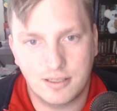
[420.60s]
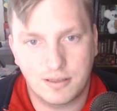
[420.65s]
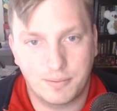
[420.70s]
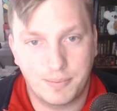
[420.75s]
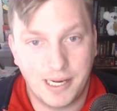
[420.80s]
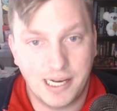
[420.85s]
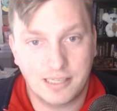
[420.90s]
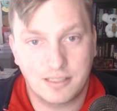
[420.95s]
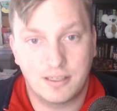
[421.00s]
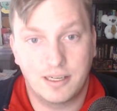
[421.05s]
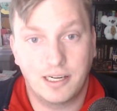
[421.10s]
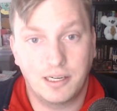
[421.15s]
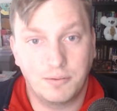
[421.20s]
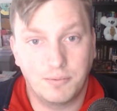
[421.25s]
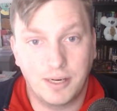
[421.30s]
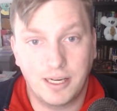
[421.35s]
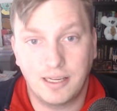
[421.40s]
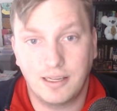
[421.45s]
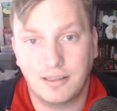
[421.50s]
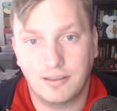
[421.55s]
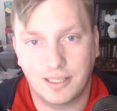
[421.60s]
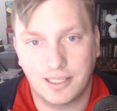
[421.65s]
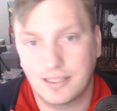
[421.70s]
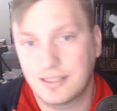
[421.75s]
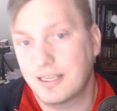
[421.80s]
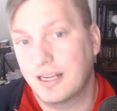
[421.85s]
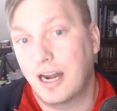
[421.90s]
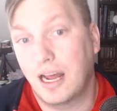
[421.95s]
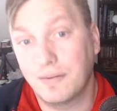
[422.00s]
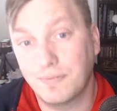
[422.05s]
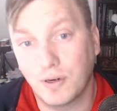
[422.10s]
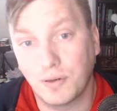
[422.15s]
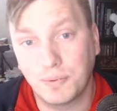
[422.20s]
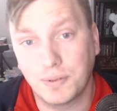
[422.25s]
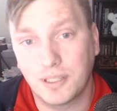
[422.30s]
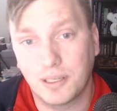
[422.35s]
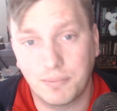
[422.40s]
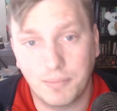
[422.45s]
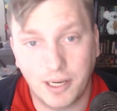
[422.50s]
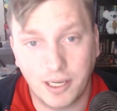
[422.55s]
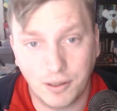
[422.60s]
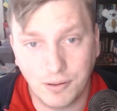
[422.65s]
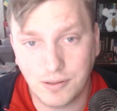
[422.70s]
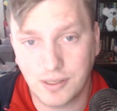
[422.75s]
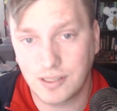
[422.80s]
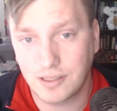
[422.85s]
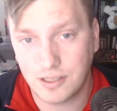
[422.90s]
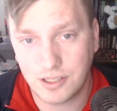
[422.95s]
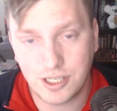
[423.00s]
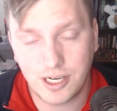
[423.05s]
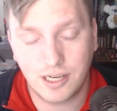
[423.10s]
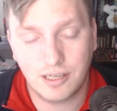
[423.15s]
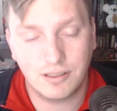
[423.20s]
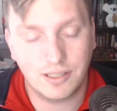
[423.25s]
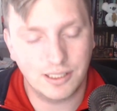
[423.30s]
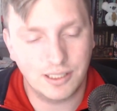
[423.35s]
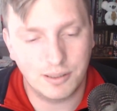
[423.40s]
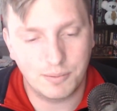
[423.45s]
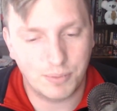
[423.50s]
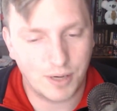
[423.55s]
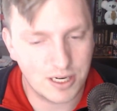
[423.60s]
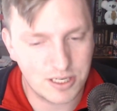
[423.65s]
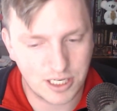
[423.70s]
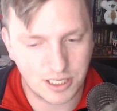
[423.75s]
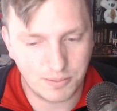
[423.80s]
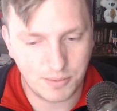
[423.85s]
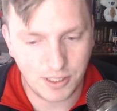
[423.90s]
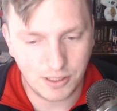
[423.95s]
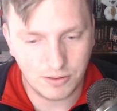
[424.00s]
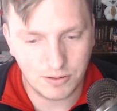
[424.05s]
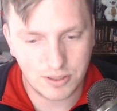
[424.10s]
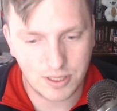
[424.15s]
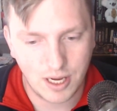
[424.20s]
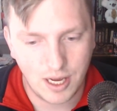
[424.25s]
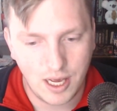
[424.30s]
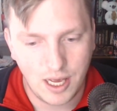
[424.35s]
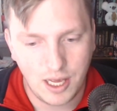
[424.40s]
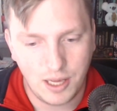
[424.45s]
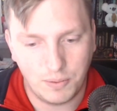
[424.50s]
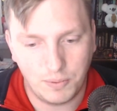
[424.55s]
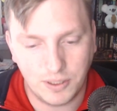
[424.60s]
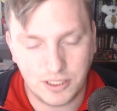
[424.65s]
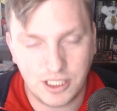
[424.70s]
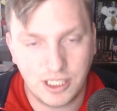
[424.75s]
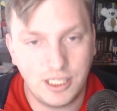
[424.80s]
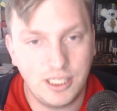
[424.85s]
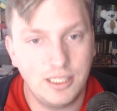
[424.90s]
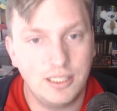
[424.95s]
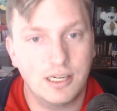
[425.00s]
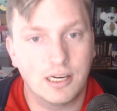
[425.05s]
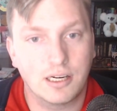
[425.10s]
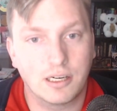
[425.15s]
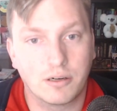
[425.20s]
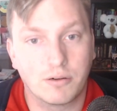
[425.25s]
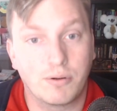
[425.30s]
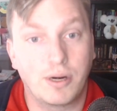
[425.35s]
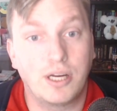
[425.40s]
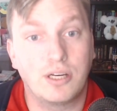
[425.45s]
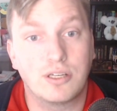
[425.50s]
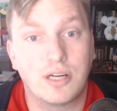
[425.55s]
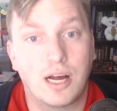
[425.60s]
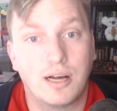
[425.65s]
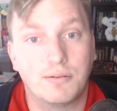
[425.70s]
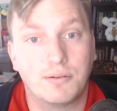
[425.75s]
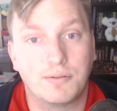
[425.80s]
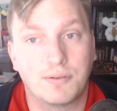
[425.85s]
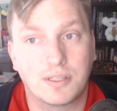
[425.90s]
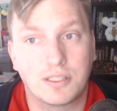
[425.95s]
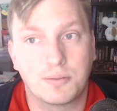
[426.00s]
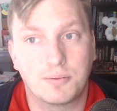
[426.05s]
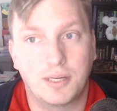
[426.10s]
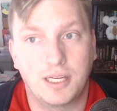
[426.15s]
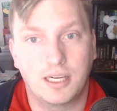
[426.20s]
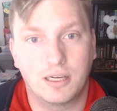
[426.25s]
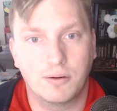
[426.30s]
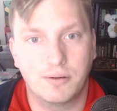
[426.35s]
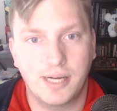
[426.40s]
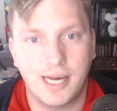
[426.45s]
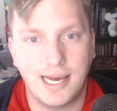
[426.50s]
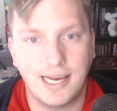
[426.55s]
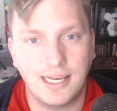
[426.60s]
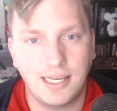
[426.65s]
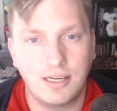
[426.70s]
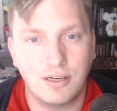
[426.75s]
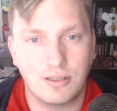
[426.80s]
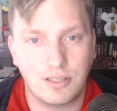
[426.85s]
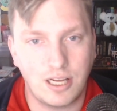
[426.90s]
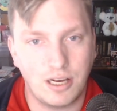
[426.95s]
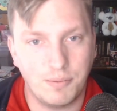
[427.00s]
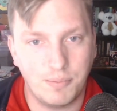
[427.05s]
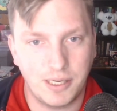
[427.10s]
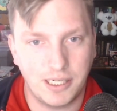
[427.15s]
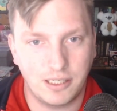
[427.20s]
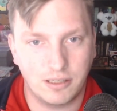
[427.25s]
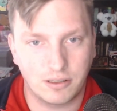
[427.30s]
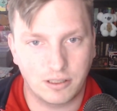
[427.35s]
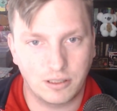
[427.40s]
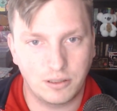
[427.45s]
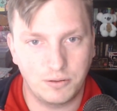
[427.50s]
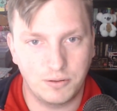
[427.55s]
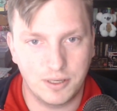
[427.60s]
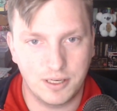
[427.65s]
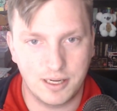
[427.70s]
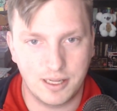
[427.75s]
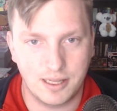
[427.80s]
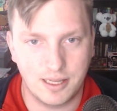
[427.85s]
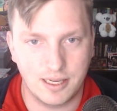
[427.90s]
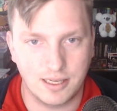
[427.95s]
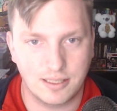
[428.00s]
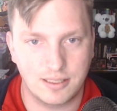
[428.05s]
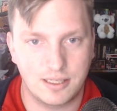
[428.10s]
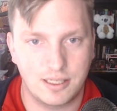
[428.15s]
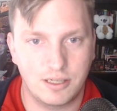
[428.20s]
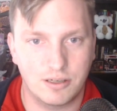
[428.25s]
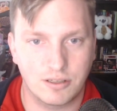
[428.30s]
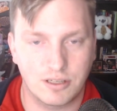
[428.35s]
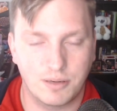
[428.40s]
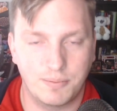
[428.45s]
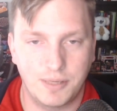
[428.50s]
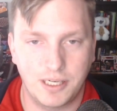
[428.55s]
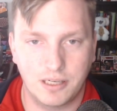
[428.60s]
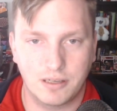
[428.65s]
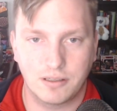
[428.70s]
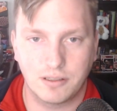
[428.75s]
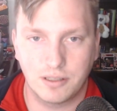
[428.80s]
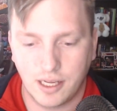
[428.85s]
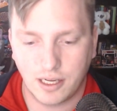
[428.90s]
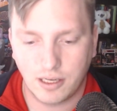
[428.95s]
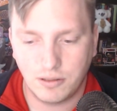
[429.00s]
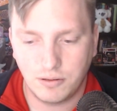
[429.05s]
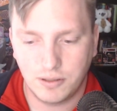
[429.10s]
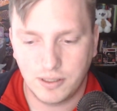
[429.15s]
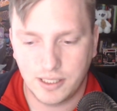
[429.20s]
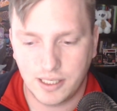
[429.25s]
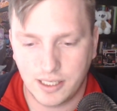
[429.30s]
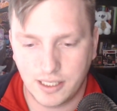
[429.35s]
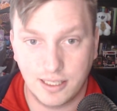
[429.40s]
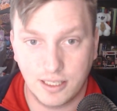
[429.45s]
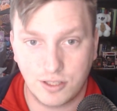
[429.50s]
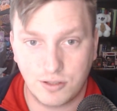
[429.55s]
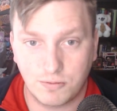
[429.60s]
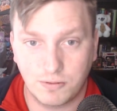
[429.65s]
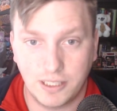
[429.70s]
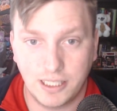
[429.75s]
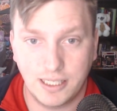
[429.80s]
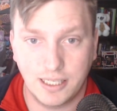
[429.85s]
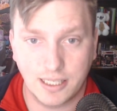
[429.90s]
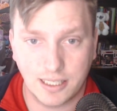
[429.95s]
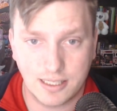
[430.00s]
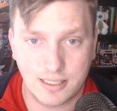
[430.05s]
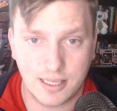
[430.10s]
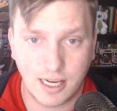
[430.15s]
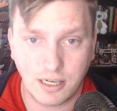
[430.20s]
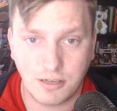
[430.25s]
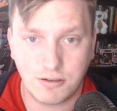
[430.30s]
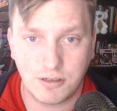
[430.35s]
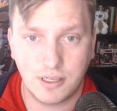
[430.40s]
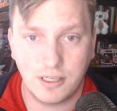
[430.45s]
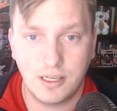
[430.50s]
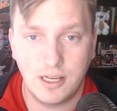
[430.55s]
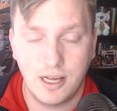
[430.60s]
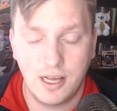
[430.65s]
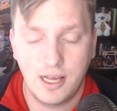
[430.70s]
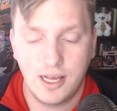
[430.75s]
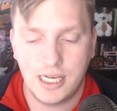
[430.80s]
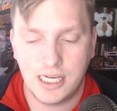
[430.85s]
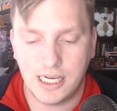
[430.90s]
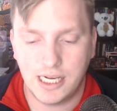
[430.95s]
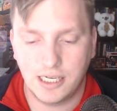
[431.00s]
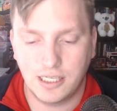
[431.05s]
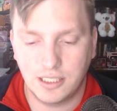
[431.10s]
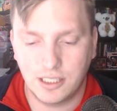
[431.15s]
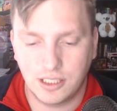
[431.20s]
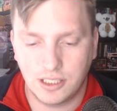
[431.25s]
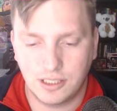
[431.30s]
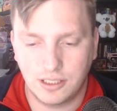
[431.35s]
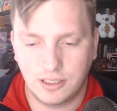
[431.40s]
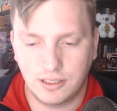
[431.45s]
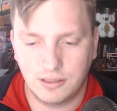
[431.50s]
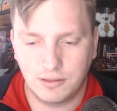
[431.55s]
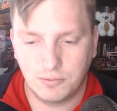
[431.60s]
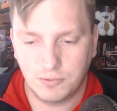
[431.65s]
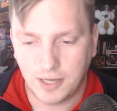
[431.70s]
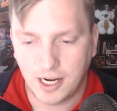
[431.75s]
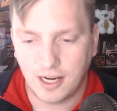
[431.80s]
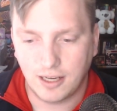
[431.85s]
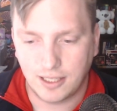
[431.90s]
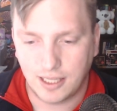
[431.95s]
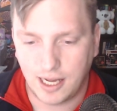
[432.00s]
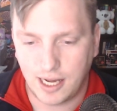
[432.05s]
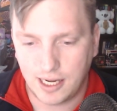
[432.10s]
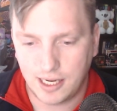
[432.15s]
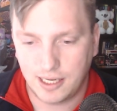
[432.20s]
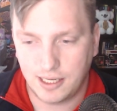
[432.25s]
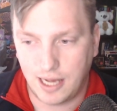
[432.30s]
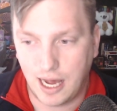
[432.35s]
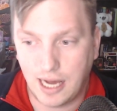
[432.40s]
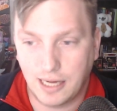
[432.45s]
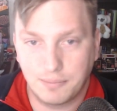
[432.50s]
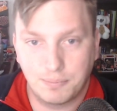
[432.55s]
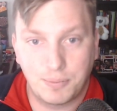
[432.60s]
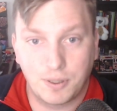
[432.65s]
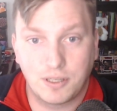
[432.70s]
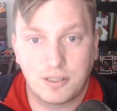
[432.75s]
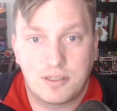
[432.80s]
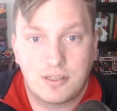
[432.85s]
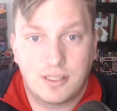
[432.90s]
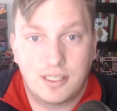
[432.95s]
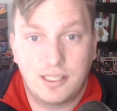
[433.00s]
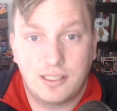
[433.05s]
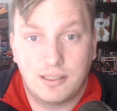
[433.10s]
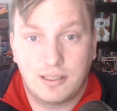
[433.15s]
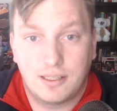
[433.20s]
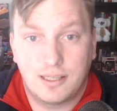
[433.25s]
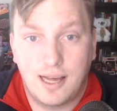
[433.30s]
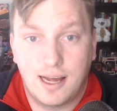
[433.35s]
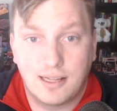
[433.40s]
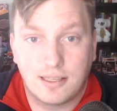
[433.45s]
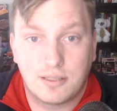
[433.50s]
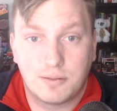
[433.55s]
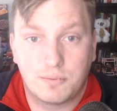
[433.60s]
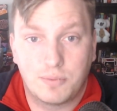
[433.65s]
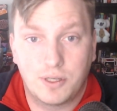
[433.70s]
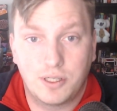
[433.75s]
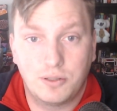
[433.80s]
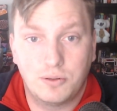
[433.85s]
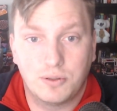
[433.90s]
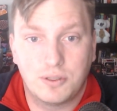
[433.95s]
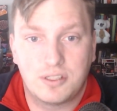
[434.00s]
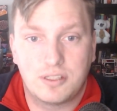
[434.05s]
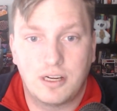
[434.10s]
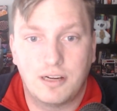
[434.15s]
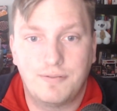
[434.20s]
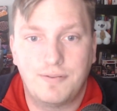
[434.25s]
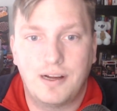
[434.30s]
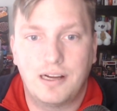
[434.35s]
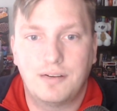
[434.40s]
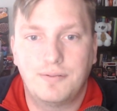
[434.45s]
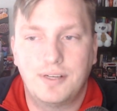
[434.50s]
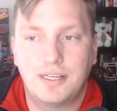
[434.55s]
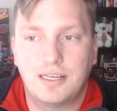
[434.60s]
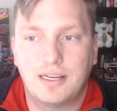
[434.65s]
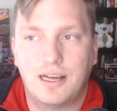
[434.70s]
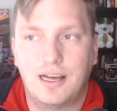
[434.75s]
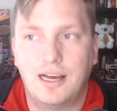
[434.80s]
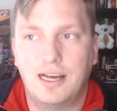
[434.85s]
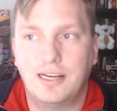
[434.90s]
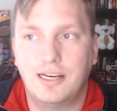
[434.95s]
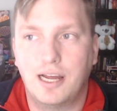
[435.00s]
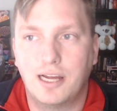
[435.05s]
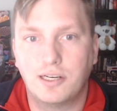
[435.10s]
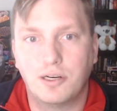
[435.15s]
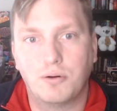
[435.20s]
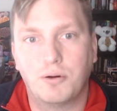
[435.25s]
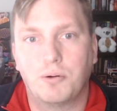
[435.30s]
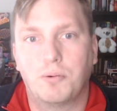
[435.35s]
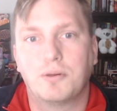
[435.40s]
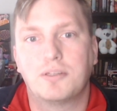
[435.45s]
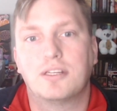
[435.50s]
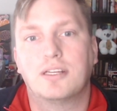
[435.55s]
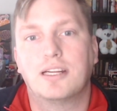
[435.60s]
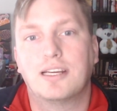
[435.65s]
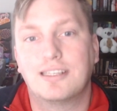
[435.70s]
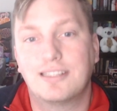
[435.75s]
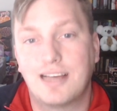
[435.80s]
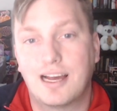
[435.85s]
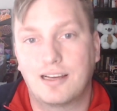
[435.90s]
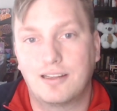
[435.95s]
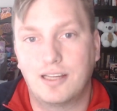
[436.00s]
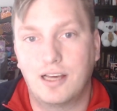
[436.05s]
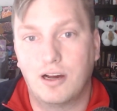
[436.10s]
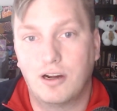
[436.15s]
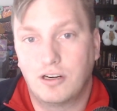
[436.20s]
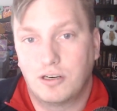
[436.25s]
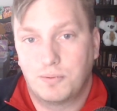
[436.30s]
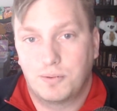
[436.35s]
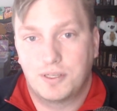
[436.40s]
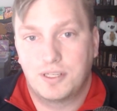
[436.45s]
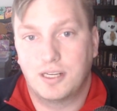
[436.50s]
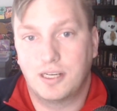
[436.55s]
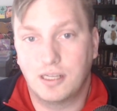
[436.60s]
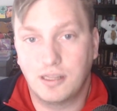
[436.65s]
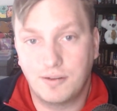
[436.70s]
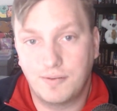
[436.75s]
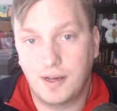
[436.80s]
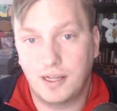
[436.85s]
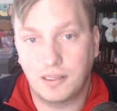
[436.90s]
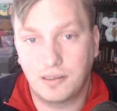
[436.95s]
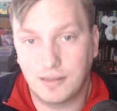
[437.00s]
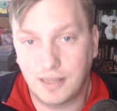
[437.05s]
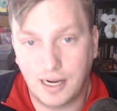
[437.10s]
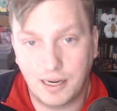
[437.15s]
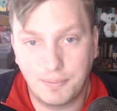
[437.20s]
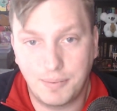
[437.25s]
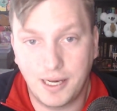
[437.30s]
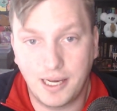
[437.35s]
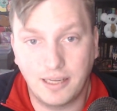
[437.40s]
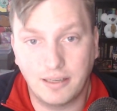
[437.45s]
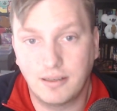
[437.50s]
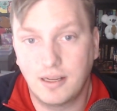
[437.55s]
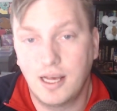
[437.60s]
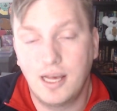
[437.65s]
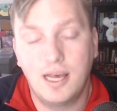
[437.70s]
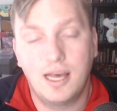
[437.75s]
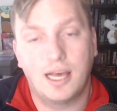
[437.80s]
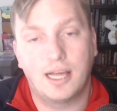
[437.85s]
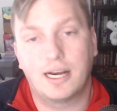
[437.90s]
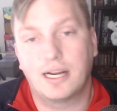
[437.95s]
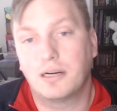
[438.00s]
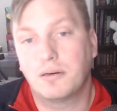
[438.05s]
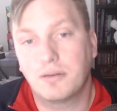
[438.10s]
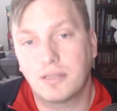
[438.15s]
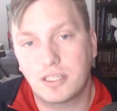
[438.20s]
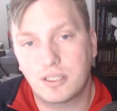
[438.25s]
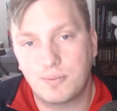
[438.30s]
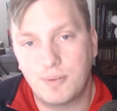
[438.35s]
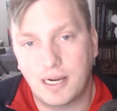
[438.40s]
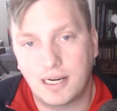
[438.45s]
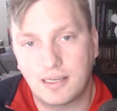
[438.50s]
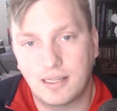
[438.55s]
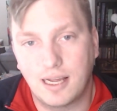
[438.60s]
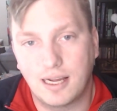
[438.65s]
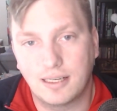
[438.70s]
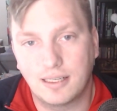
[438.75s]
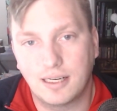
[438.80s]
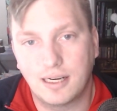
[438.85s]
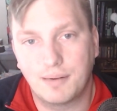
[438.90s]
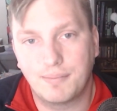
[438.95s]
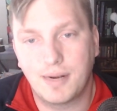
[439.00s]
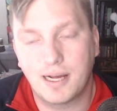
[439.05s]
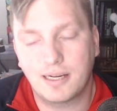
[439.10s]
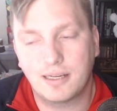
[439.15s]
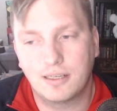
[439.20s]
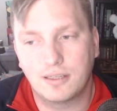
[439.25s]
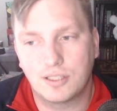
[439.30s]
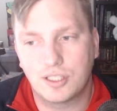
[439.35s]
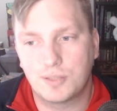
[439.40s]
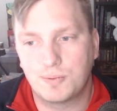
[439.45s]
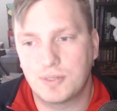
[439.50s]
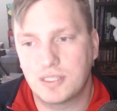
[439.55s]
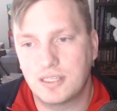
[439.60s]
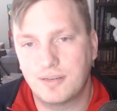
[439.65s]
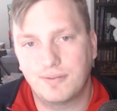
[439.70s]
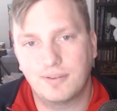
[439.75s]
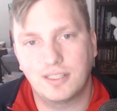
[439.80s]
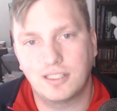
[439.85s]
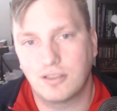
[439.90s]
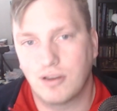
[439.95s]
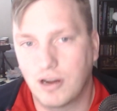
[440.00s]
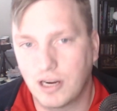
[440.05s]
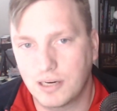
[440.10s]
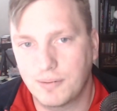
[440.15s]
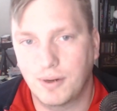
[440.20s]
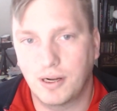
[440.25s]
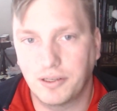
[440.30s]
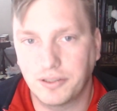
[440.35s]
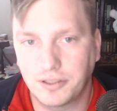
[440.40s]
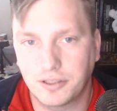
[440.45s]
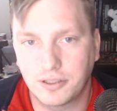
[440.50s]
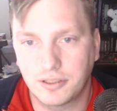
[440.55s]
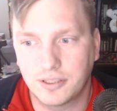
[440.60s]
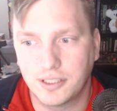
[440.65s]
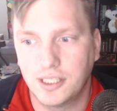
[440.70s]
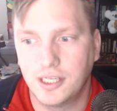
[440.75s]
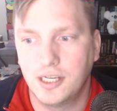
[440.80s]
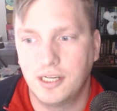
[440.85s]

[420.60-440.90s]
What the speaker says: or bags in any way. Like I said, I've opened up my own on the channel. I did Project Muse, which he did a great job of explaining, okay, here's how many are included in this, here's how many are included in this rate, etc. And while I personally got some pretty cool stuff out of it, I know it wasn't exactly 100% of the value that I paid. And I don't expect that. And I'm not going to specifically talk about other